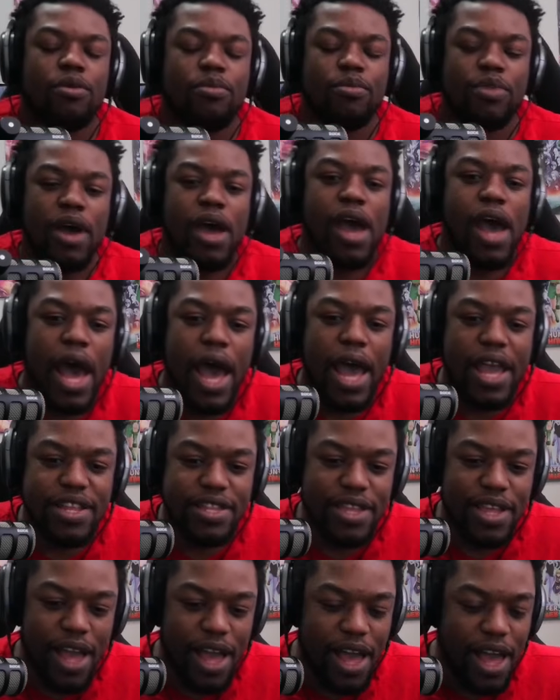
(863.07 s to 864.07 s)
But I,
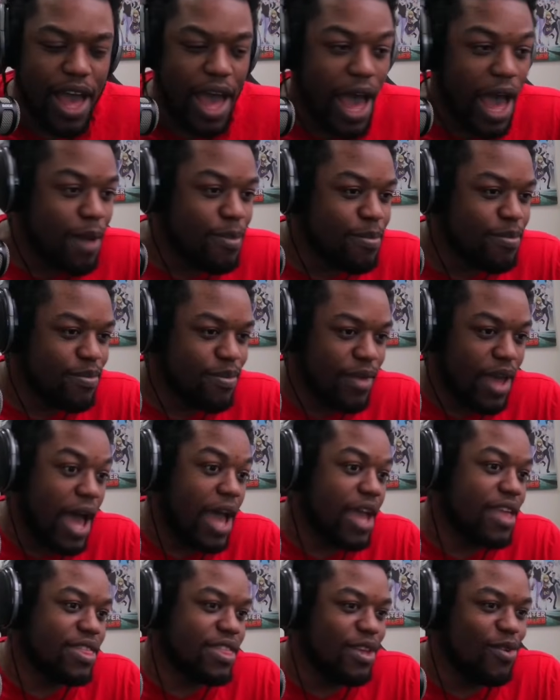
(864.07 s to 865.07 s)
I'm,
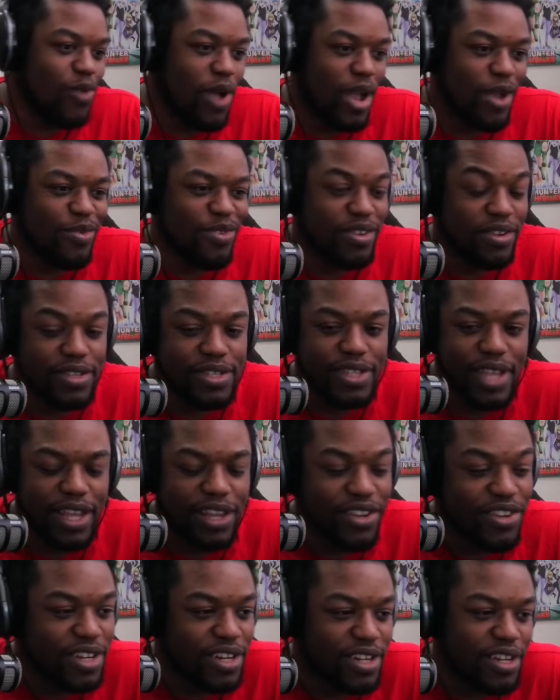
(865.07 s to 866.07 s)
I think White Widow is like
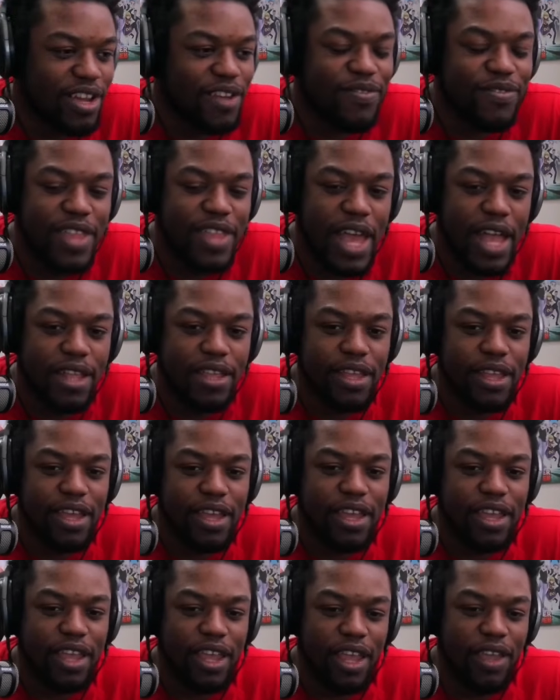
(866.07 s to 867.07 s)
good enough that
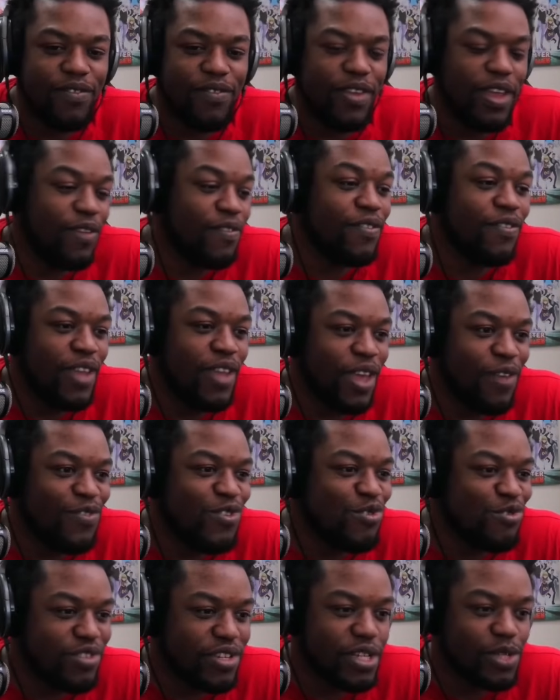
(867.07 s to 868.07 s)
if if if
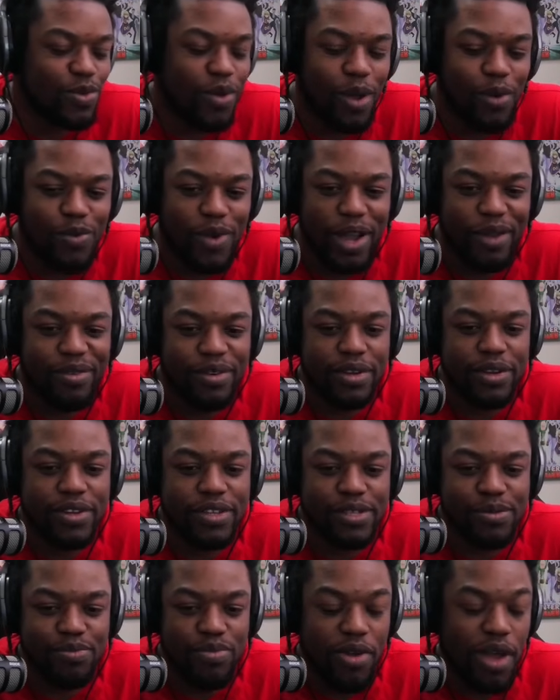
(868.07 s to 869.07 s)
you just want White Widow,
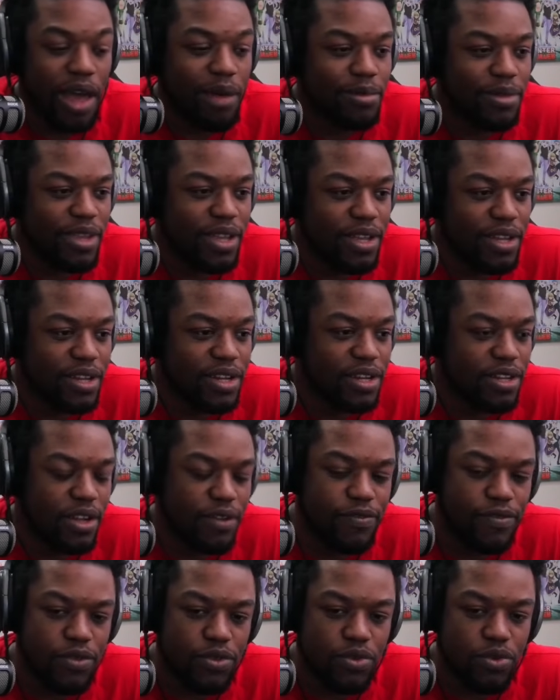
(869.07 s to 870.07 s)
it's probably good
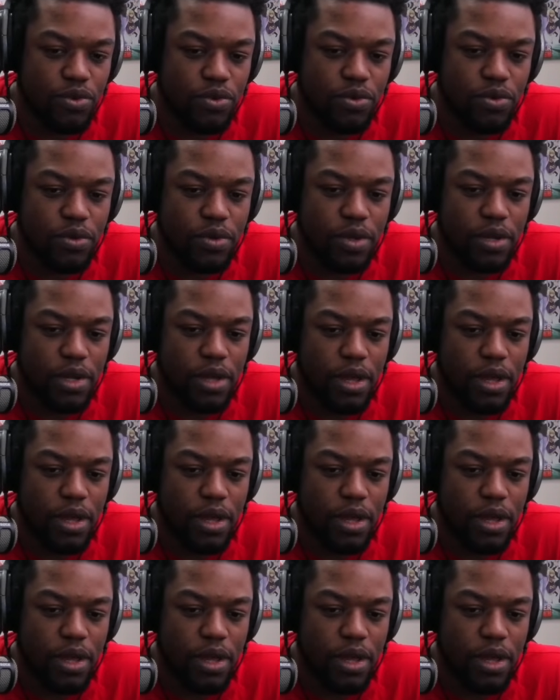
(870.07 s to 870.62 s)
enough to